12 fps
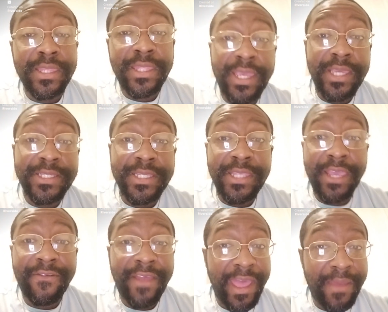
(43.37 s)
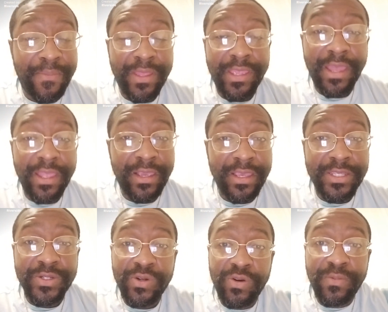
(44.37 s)
things in life happen
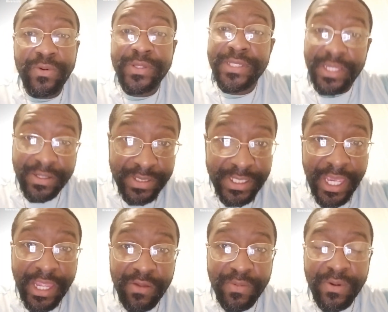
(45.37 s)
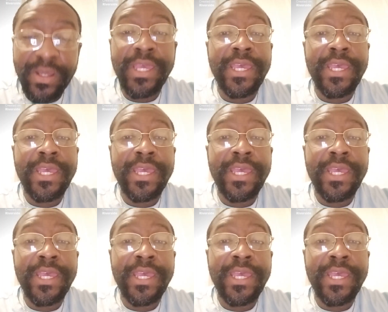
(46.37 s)
uncontrollable, it's understandable.